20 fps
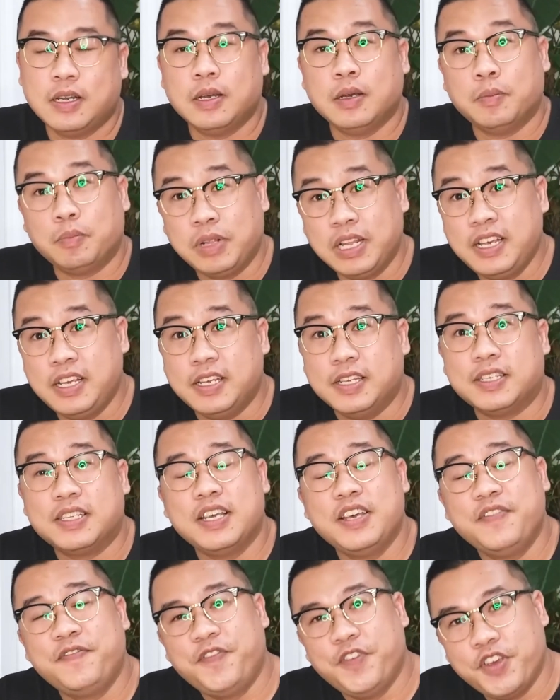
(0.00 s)
Please,
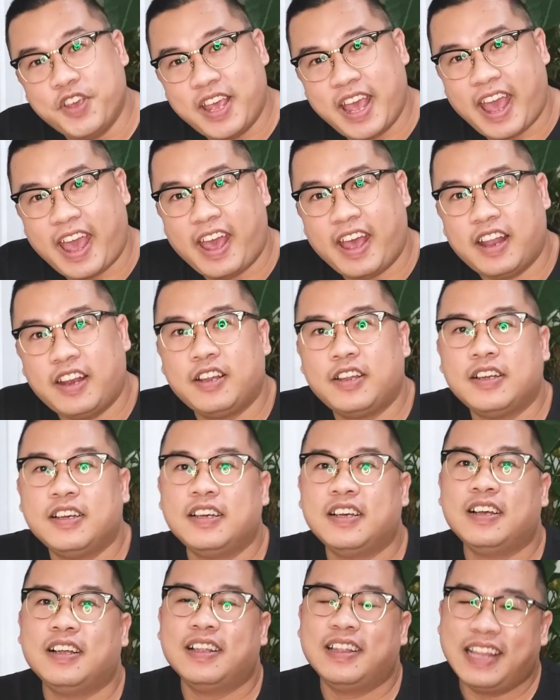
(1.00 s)
if you can,
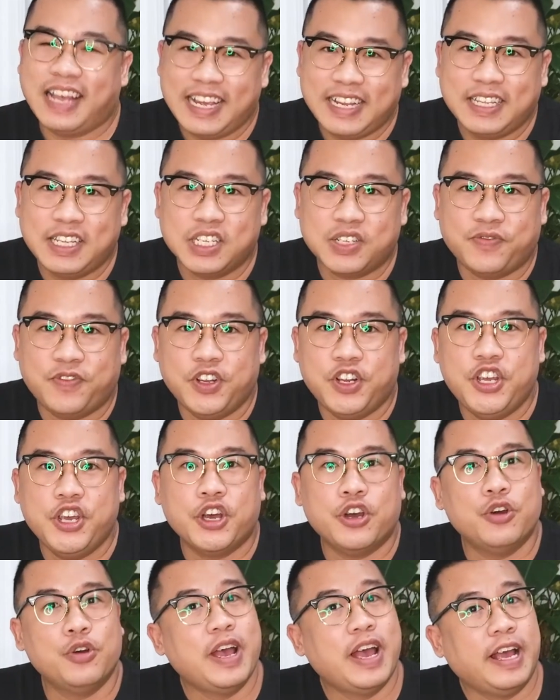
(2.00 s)
like this
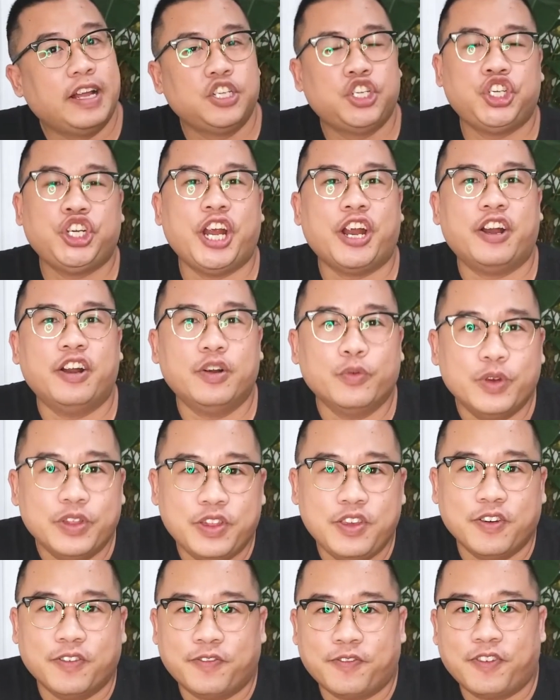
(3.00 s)
video and share it with
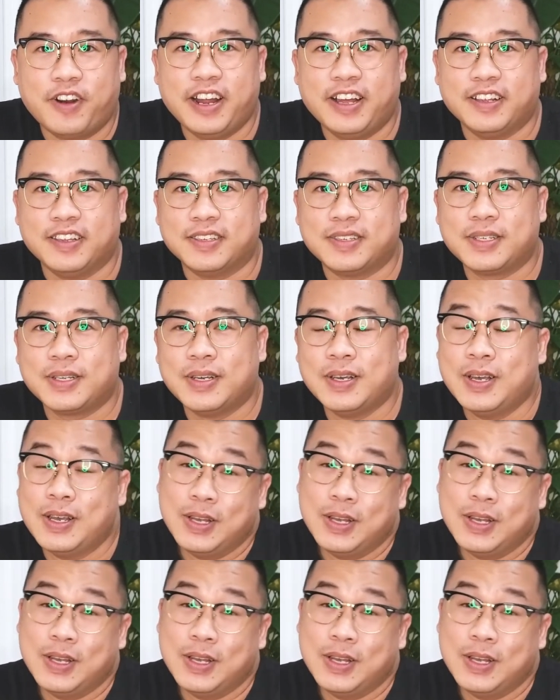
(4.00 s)
your friends.